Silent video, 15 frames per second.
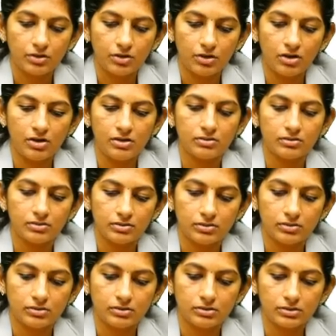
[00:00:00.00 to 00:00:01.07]
or
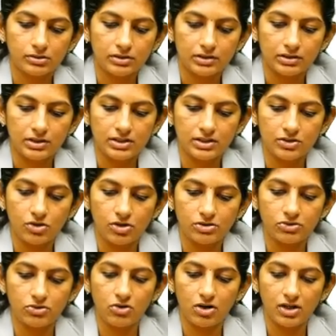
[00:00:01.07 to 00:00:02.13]
this is
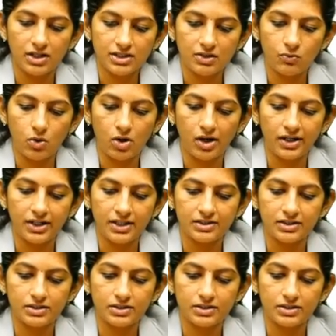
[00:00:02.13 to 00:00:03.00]
also called as a voiding